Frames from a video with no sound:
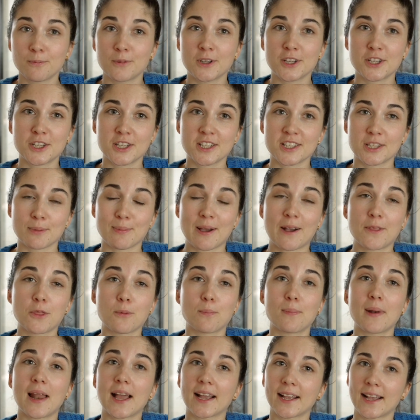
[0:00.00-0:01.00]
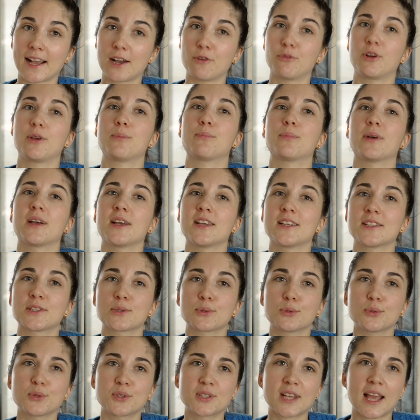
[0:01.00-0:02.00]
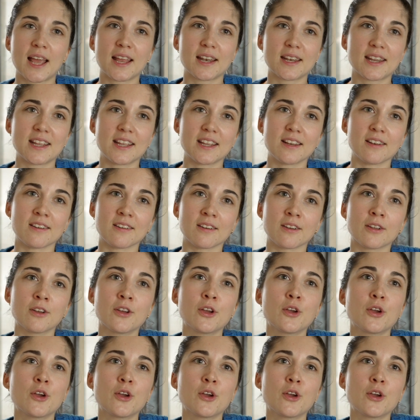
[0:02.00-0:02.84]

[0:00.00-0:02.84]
which is about the Blackout Ripper. It's all set in